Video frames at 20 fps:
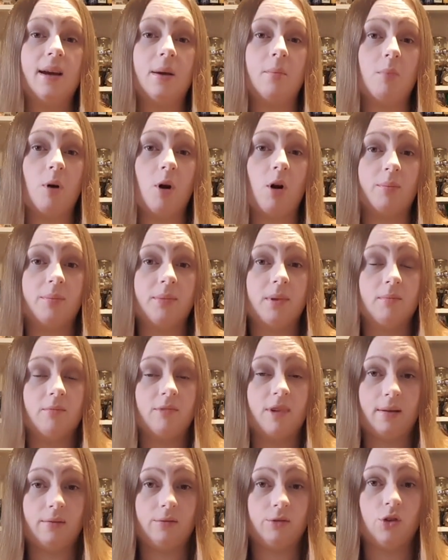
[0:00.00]
and pop them
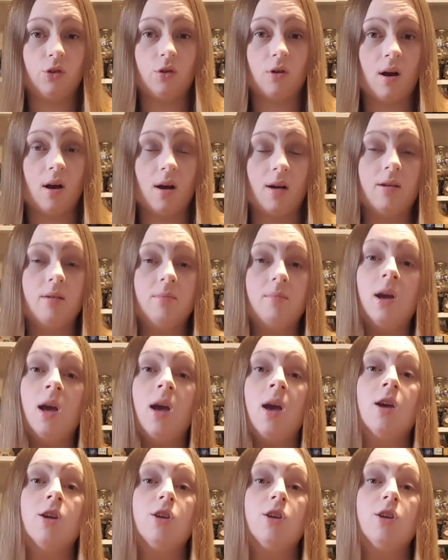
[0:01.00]
around your home,